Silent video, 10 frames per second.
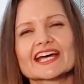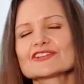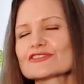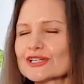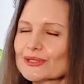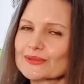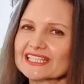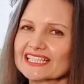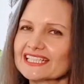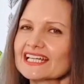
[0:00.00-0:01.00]
and
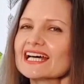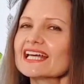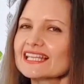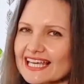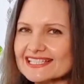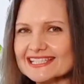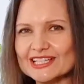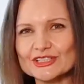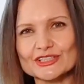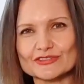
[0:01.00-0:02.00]
frequently less
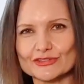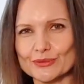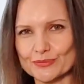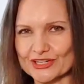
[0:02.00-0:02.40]
than uniform